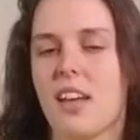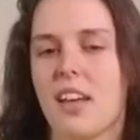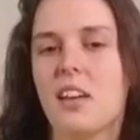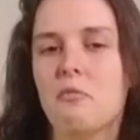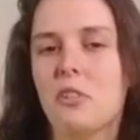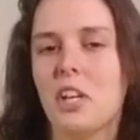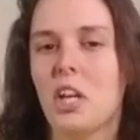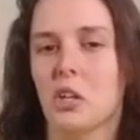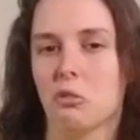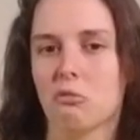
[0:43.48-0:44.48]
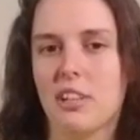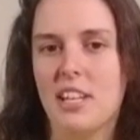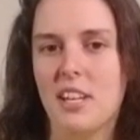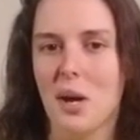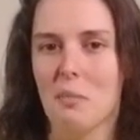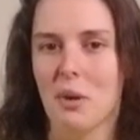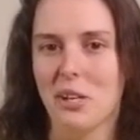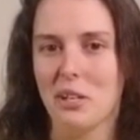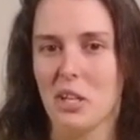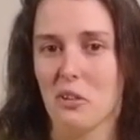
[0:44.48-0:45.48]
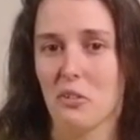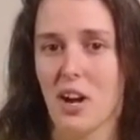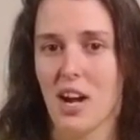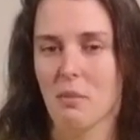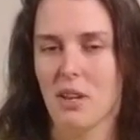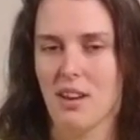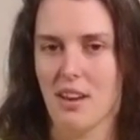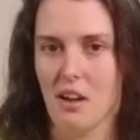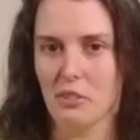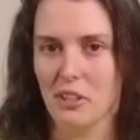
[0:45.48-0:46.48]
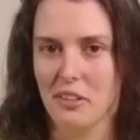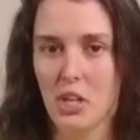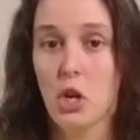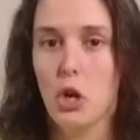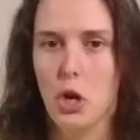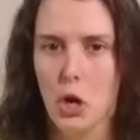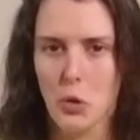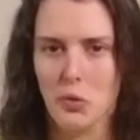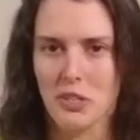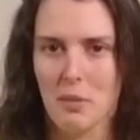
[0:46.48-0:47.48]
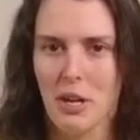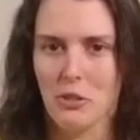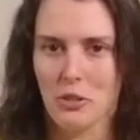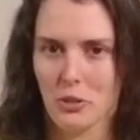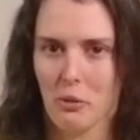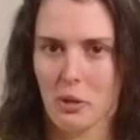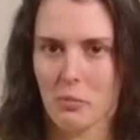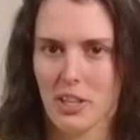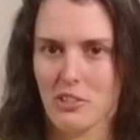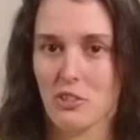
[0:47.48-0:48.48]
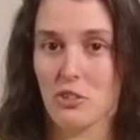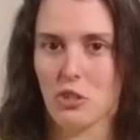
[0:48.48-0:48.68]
Every gritty American crime novel knows about the solar plexus